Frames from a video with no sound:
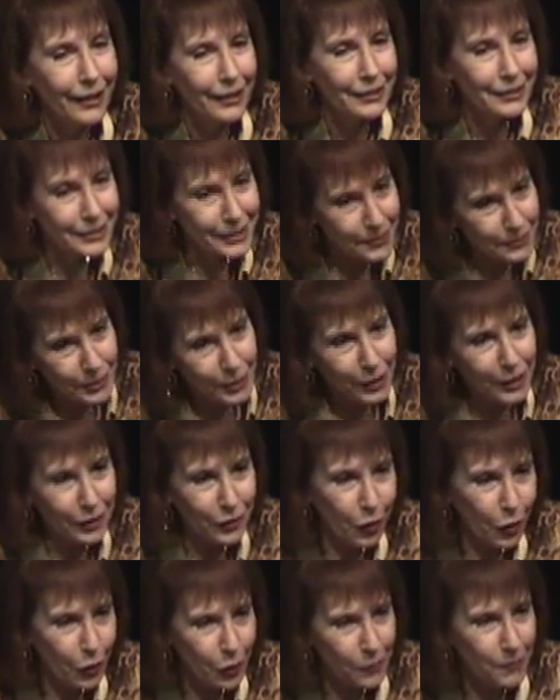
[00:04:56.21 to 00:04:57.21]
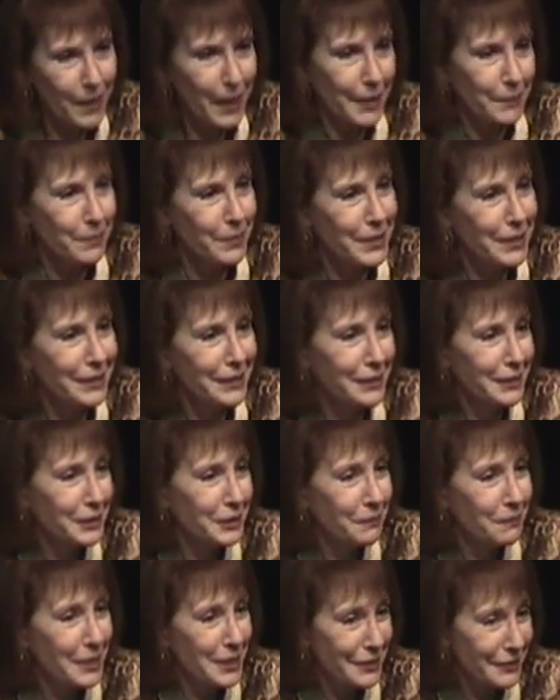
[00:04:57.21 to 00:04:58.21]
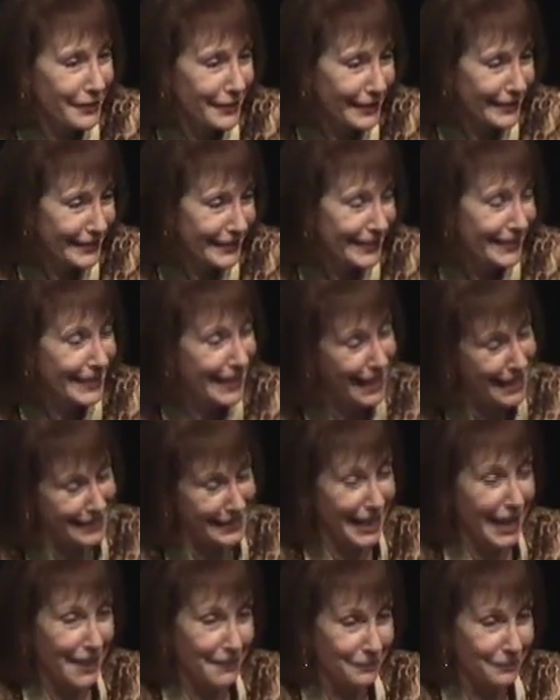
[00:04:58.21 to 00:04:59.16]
It seems like all my peak experiences